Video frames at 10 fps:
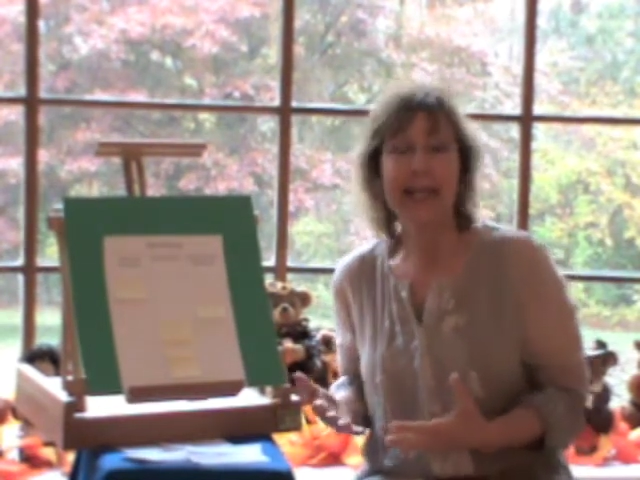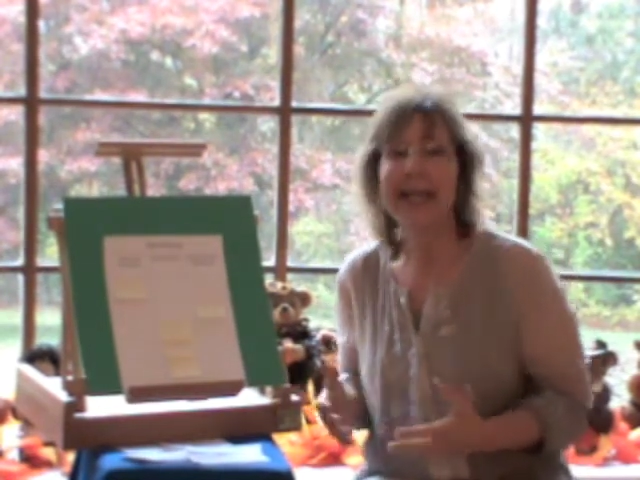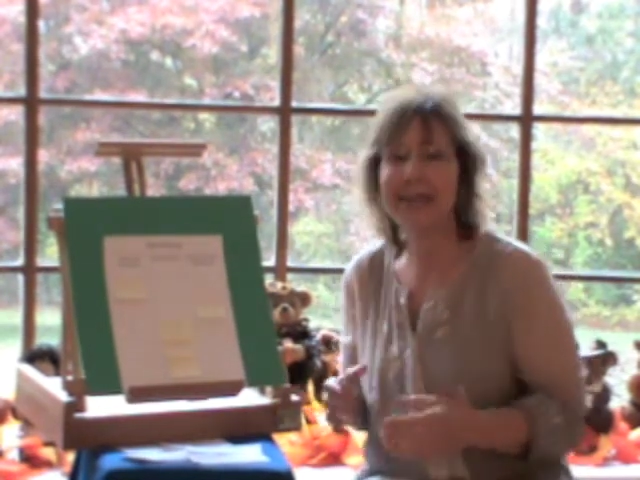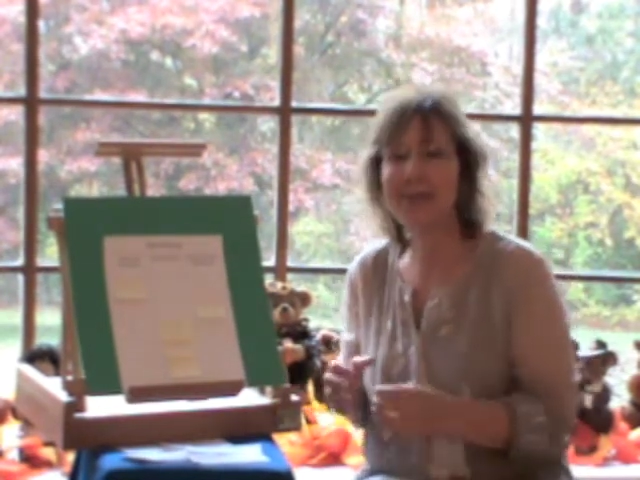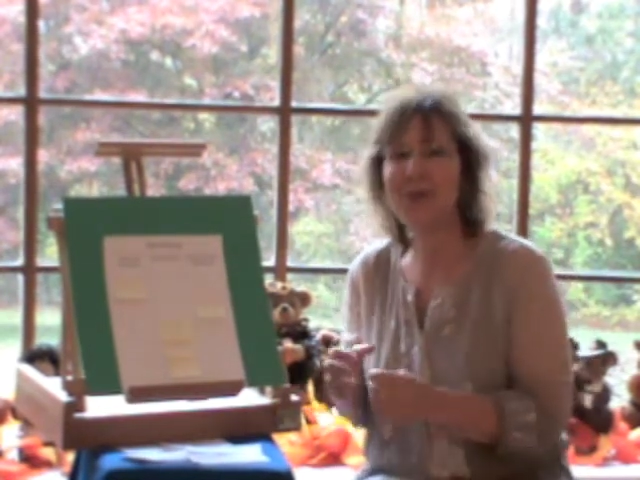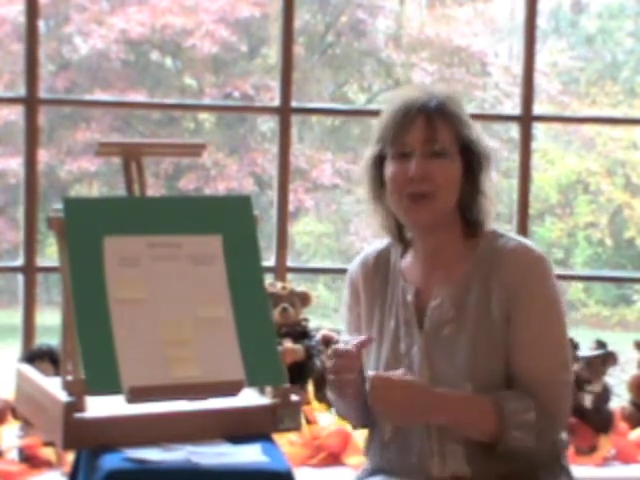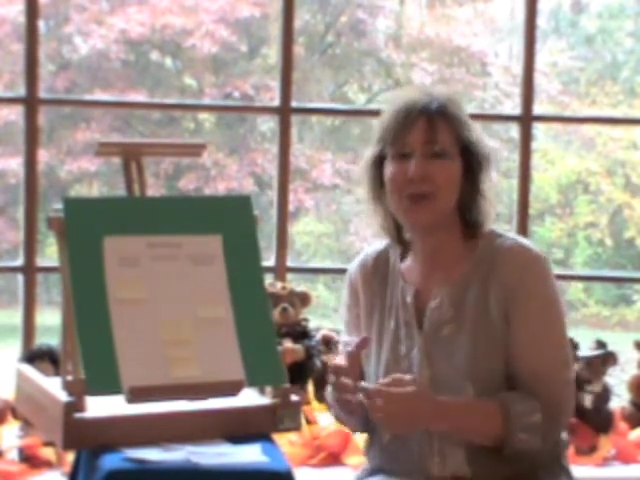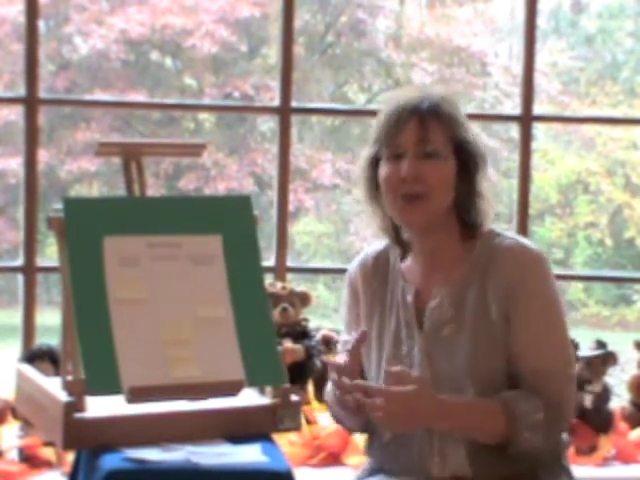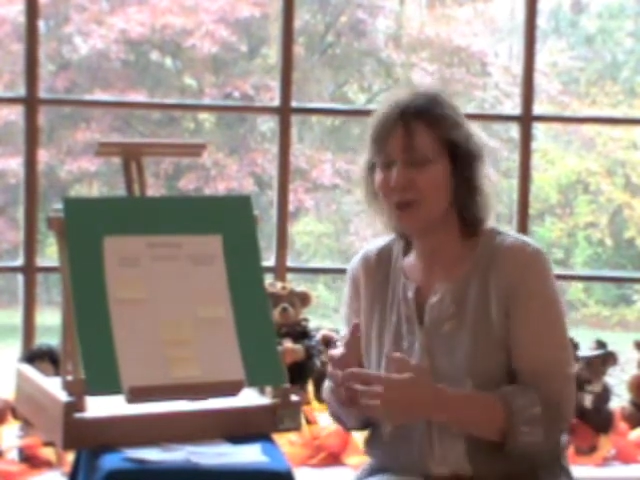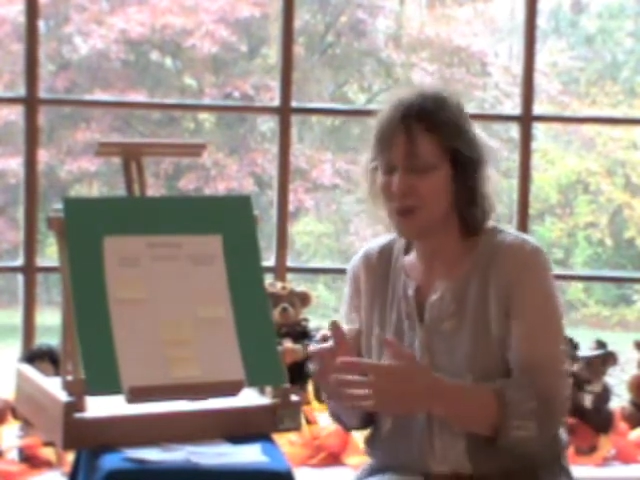that the
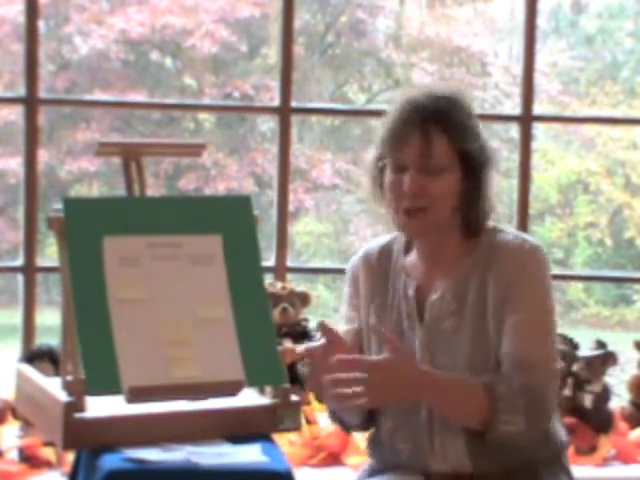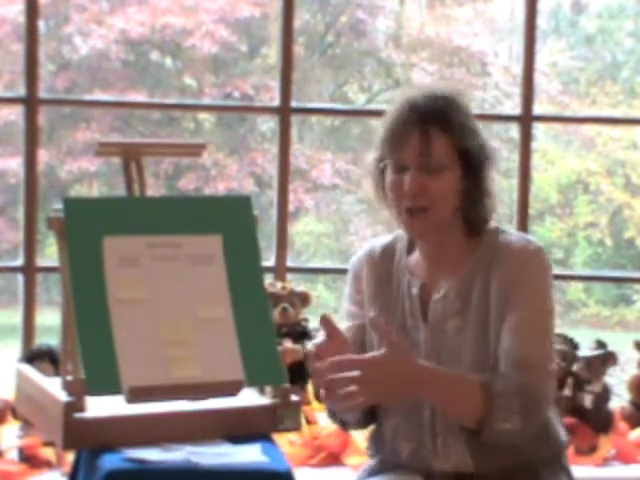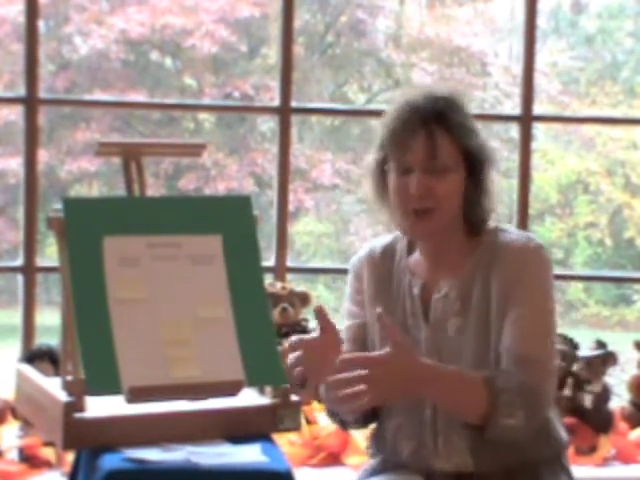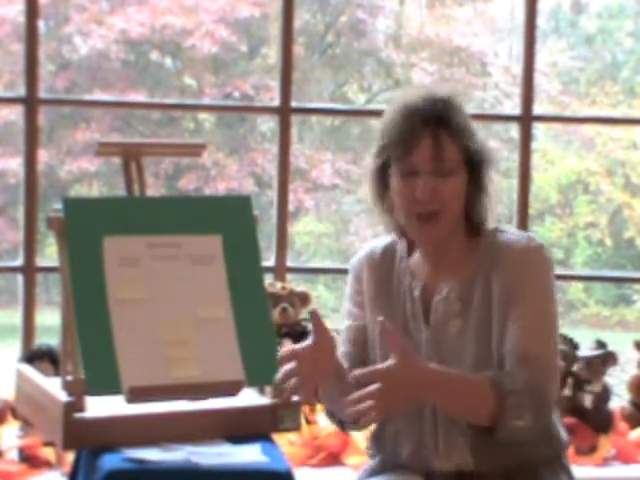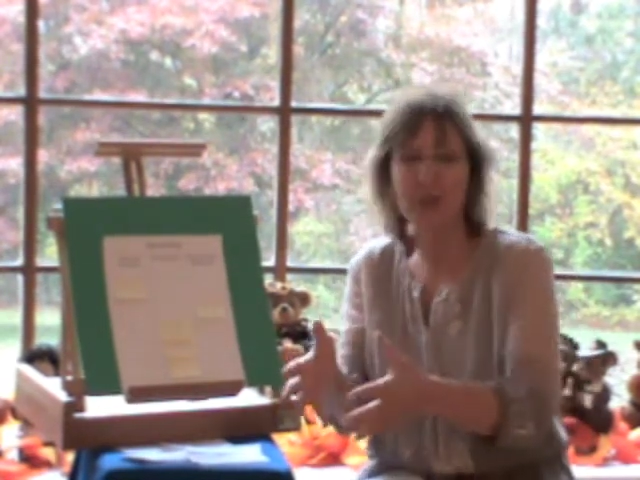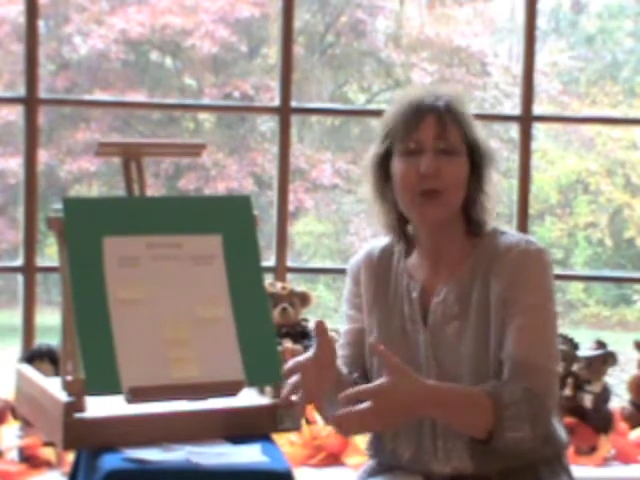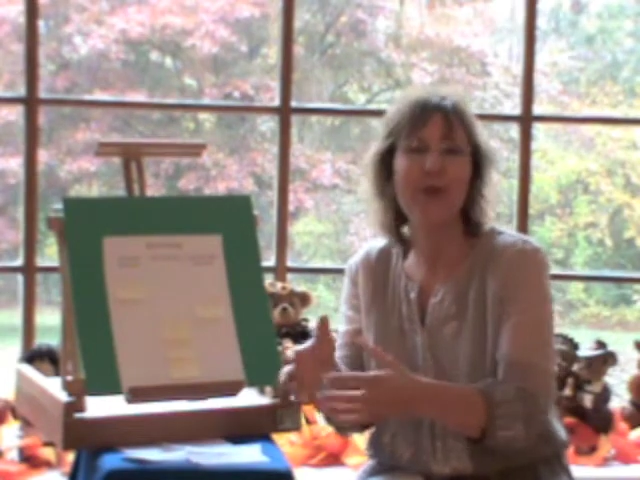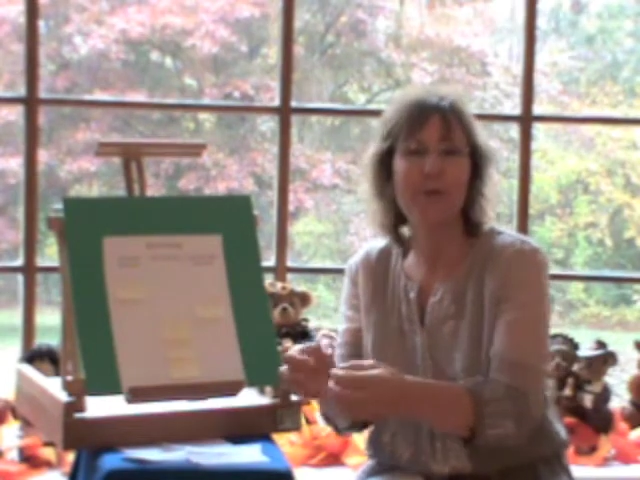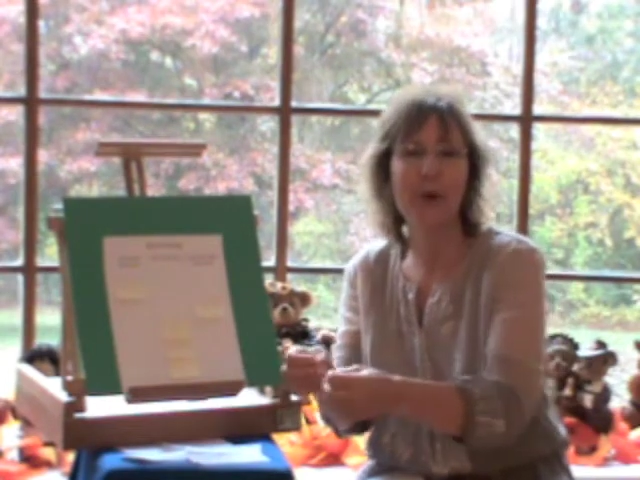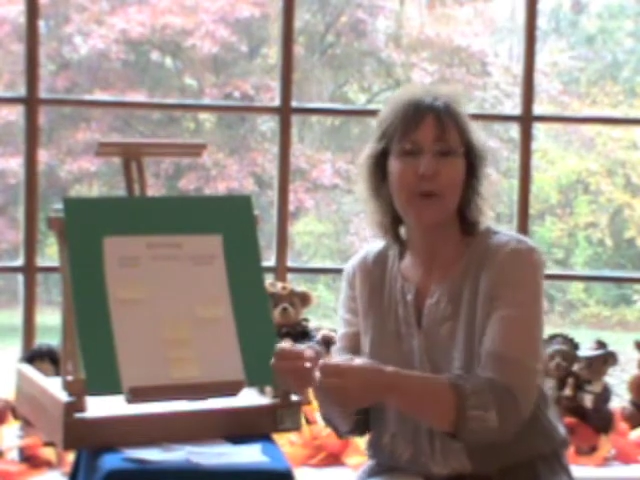students or the children in
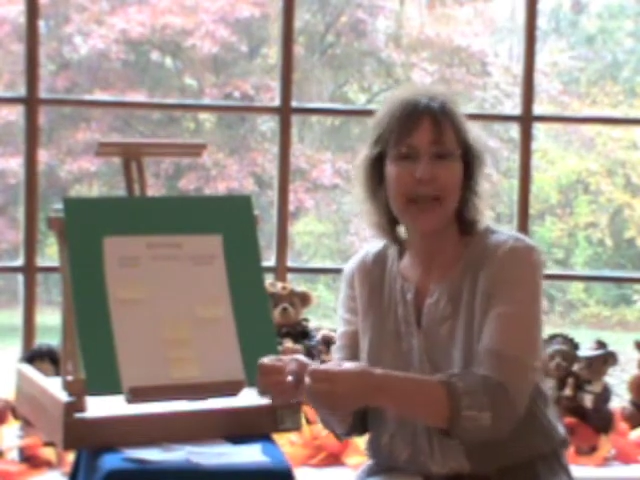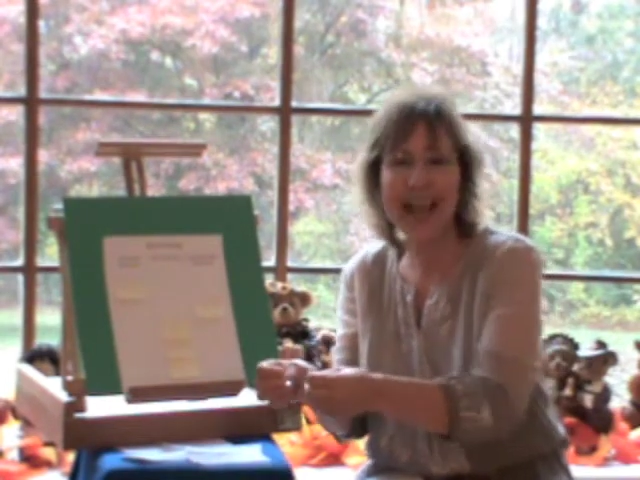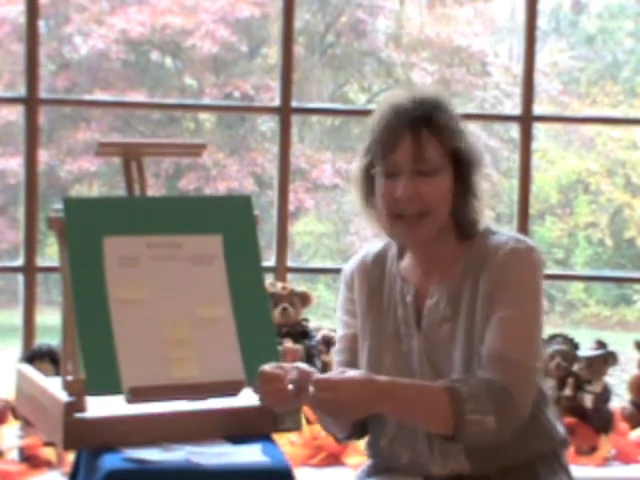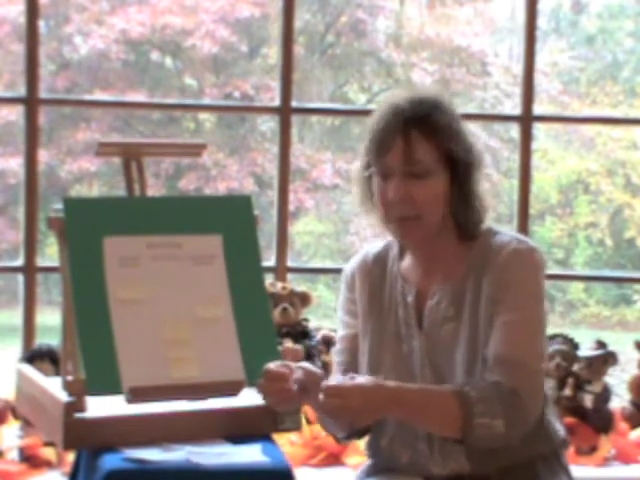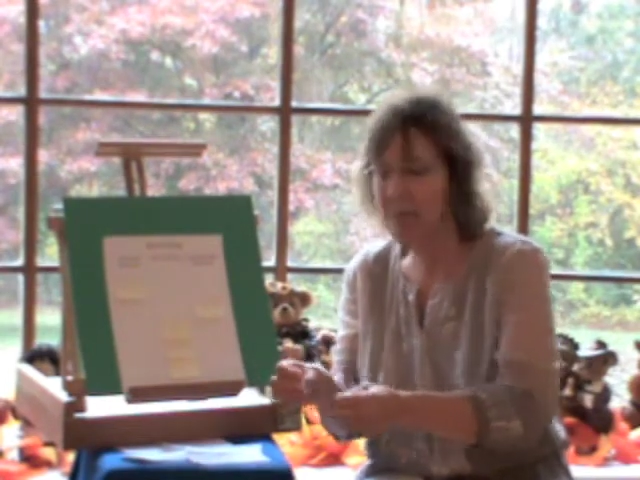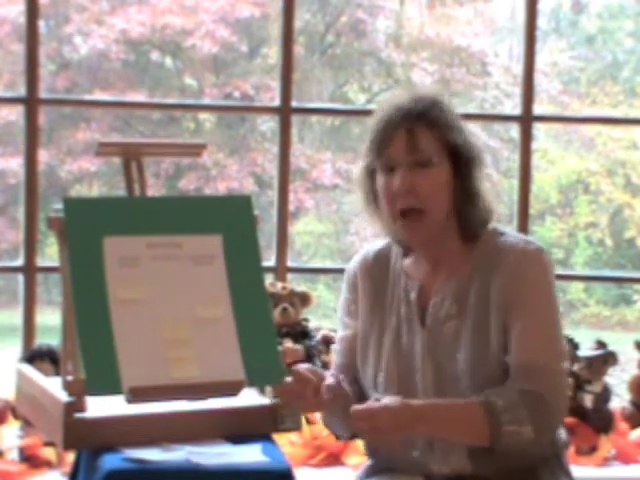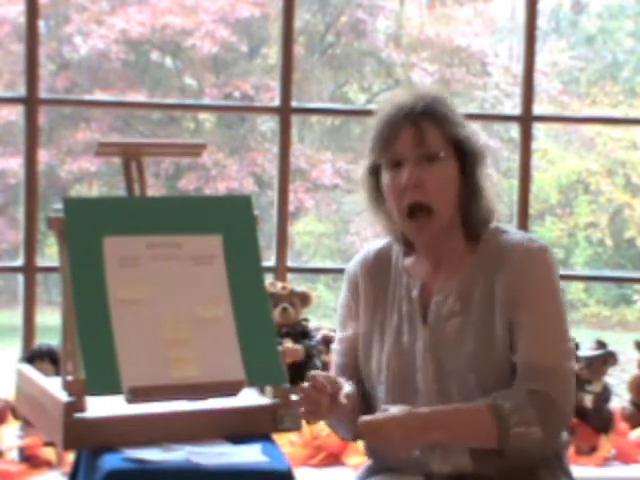the book were getting.